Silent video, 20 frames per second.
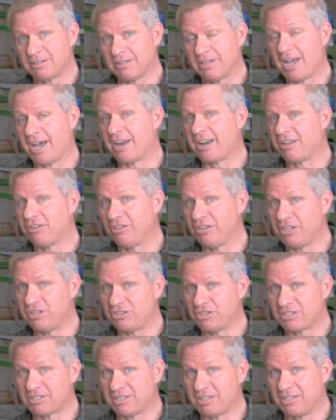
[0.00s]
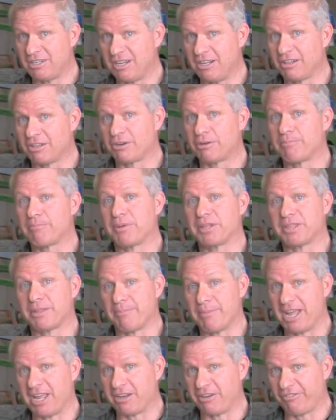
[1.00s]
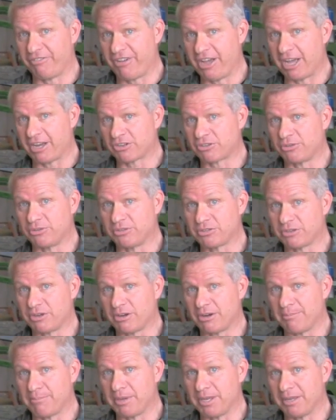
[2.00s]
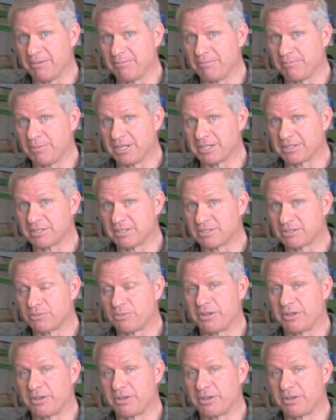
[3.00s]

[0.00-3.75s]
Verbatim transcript: not only just a dealer, but the manufacturer who's going to be in business,